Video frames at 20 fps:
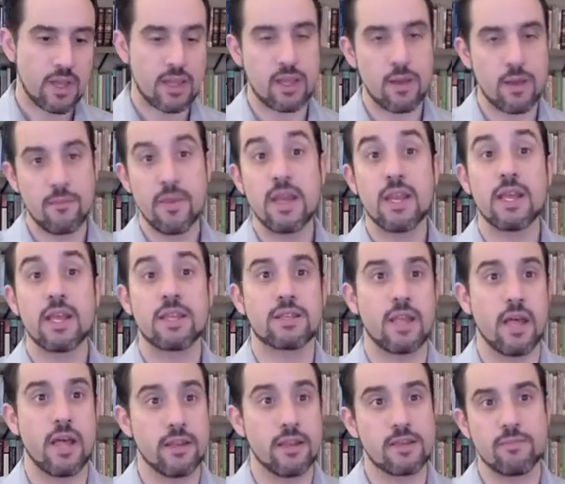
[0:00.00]
meaning
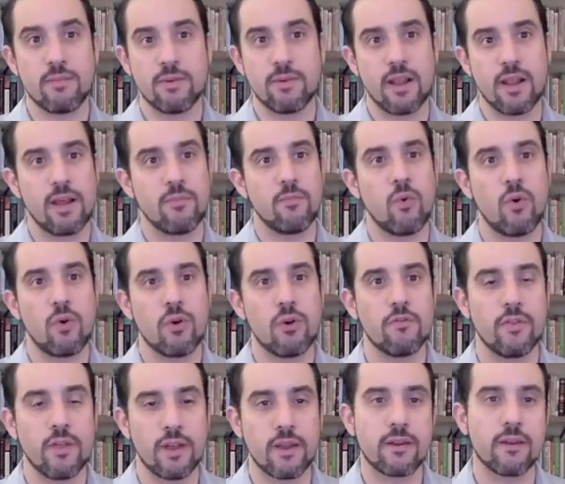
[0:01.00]
sense, but on more
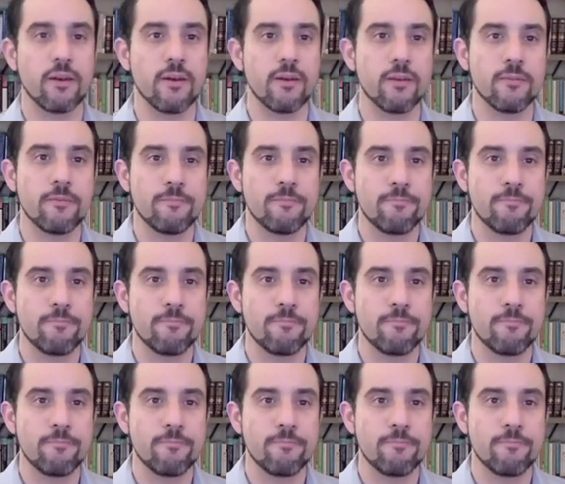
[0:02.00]
of like a